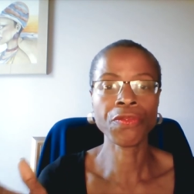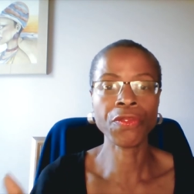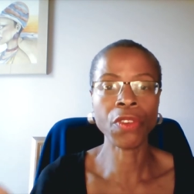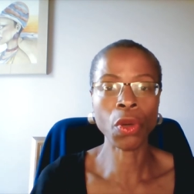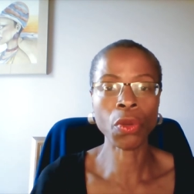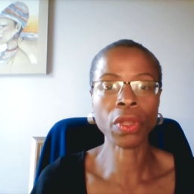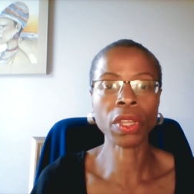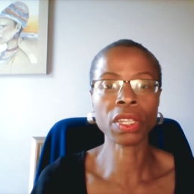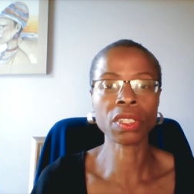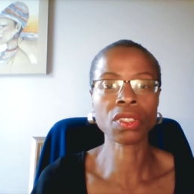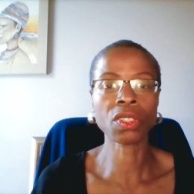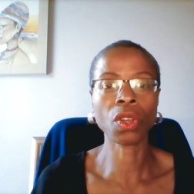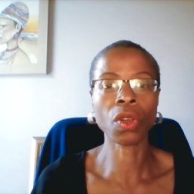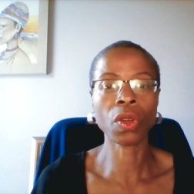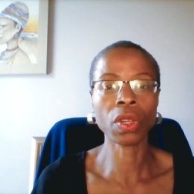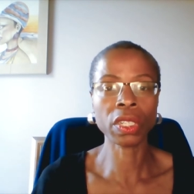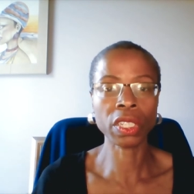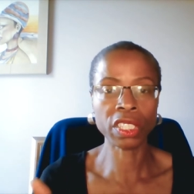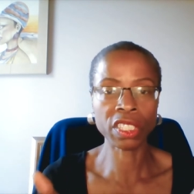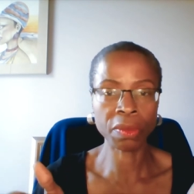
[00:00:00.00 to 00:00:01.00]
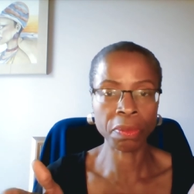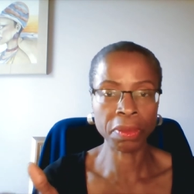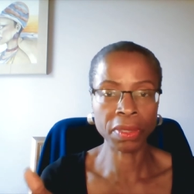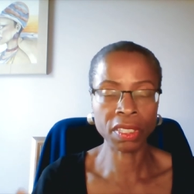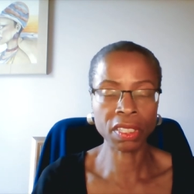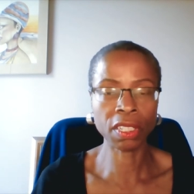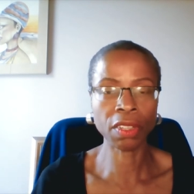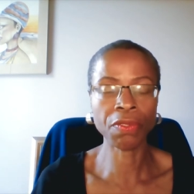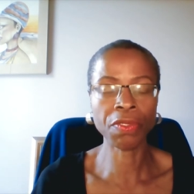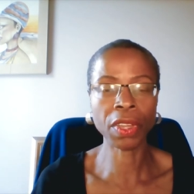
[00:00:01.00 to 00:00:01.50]
focused on a
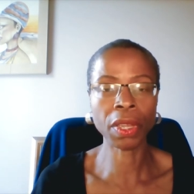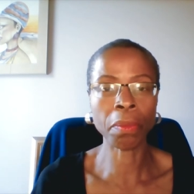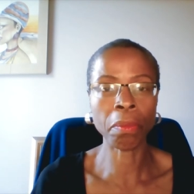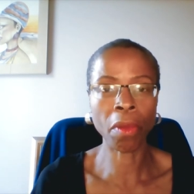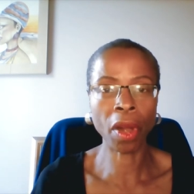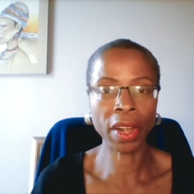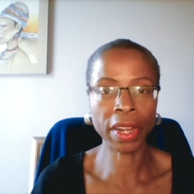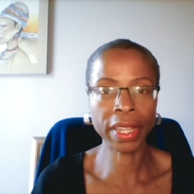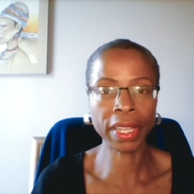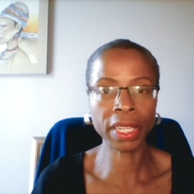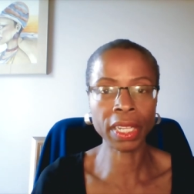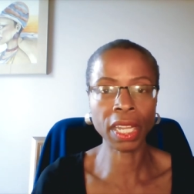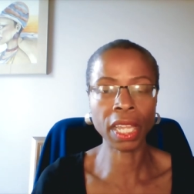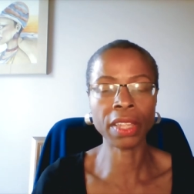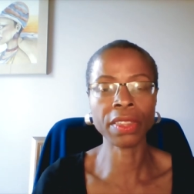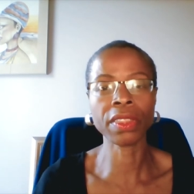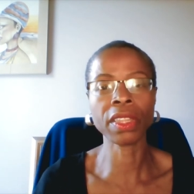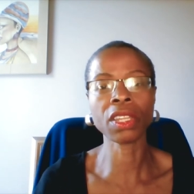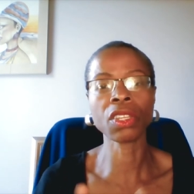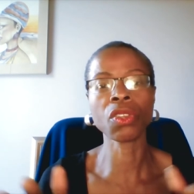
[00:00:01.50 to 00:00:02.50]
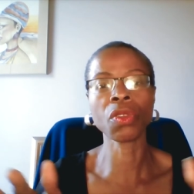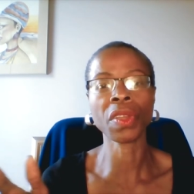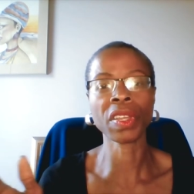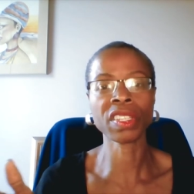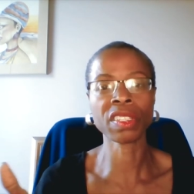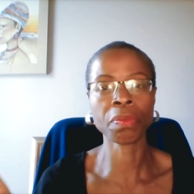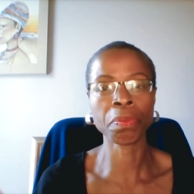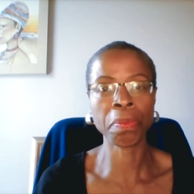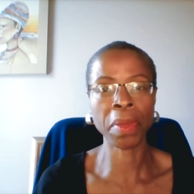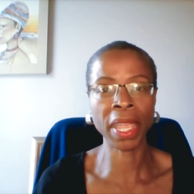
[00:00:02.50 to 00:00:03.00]
specific market and then you
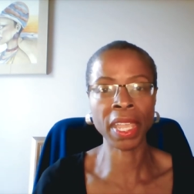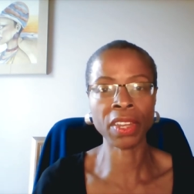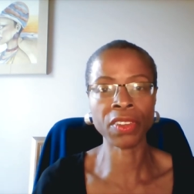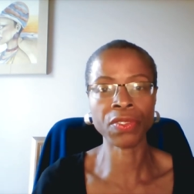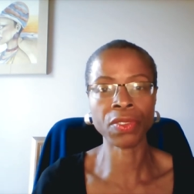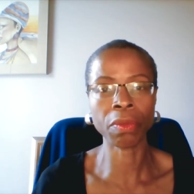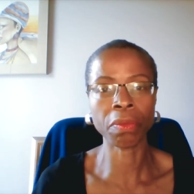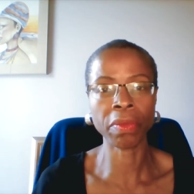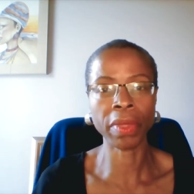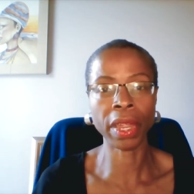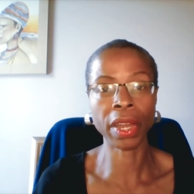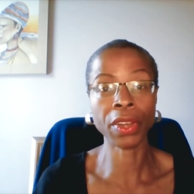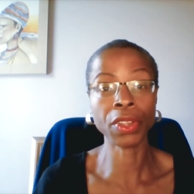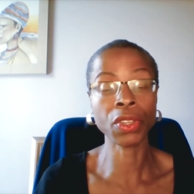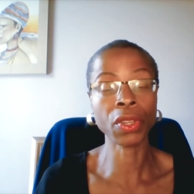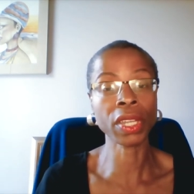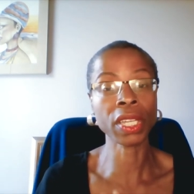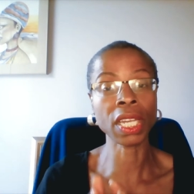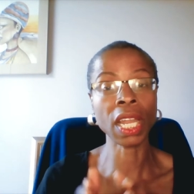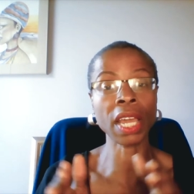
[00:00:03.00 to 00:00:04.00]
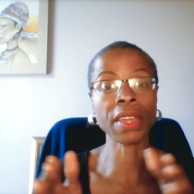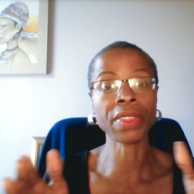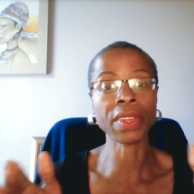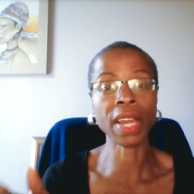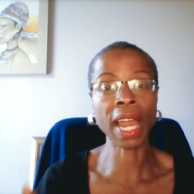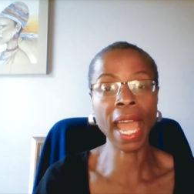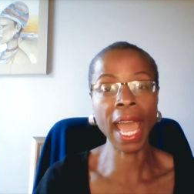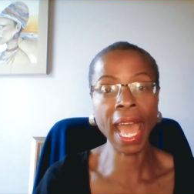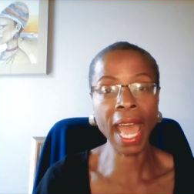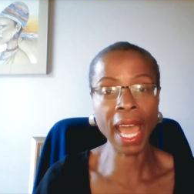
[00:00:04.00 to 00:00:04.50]
expand from there. You can
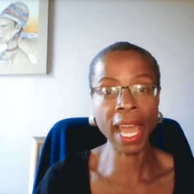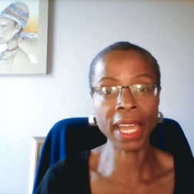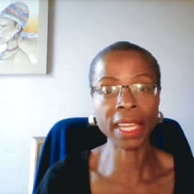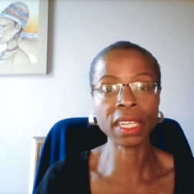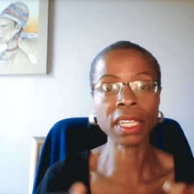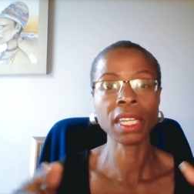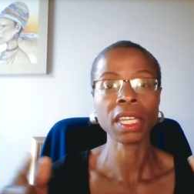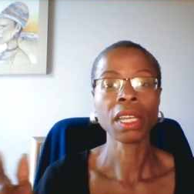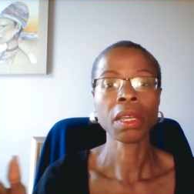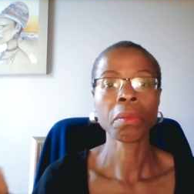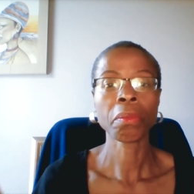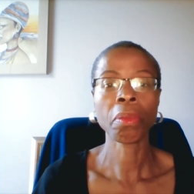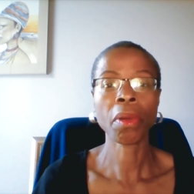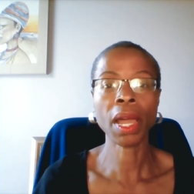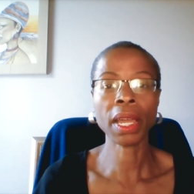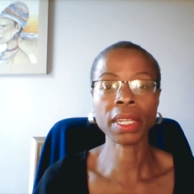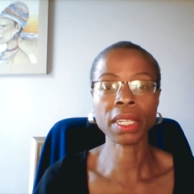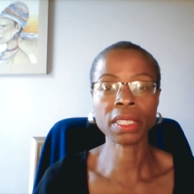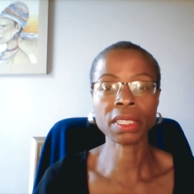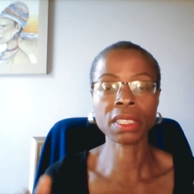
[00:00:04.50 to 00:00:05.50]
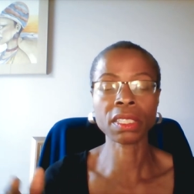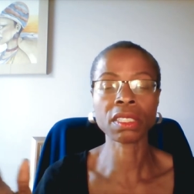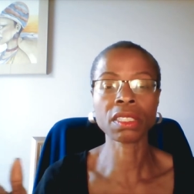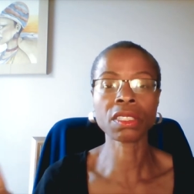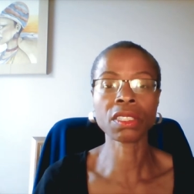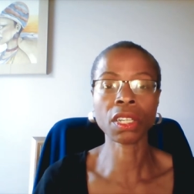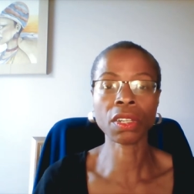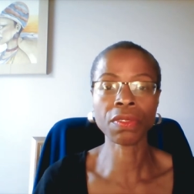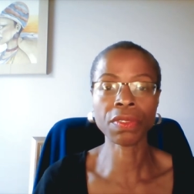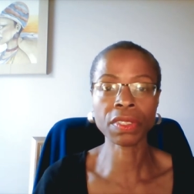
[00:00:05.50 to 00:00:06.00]
either add products and
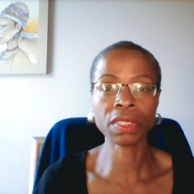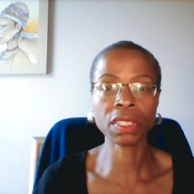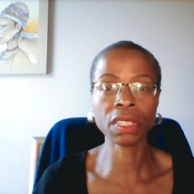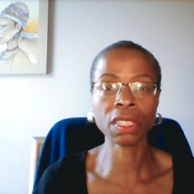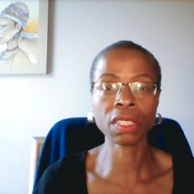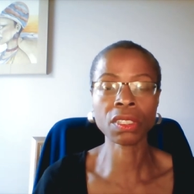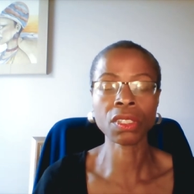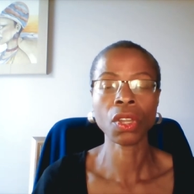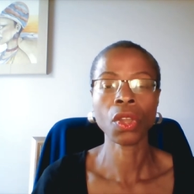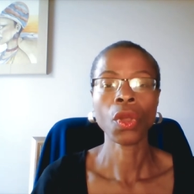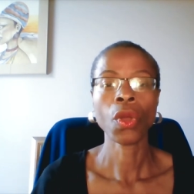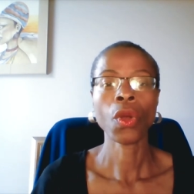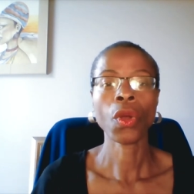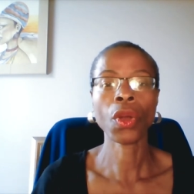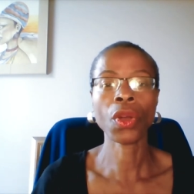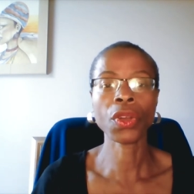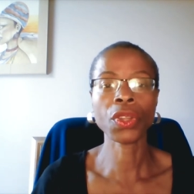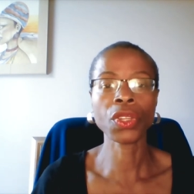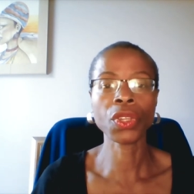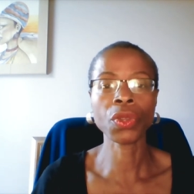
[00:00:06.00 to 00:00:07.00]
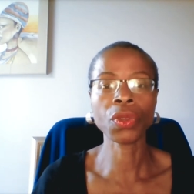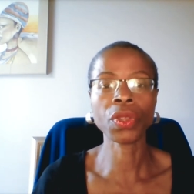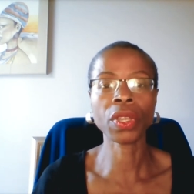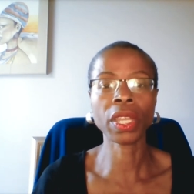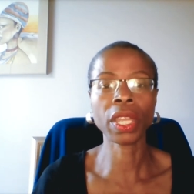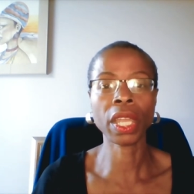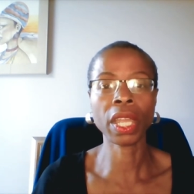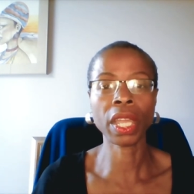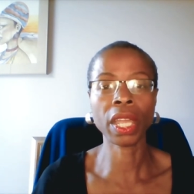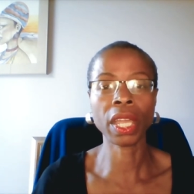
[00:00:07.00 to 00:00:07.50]
services or you
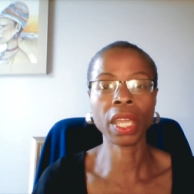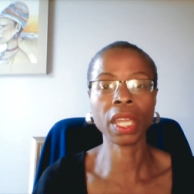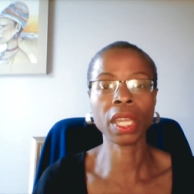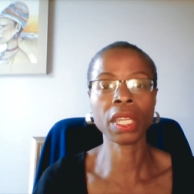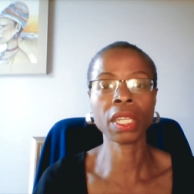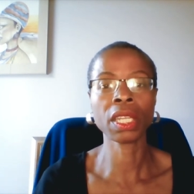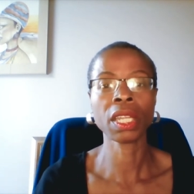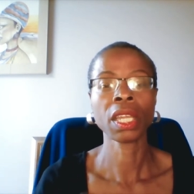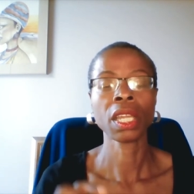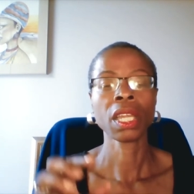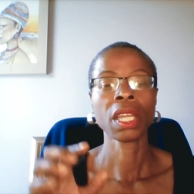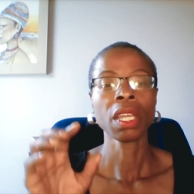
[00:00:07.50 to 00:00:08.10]
can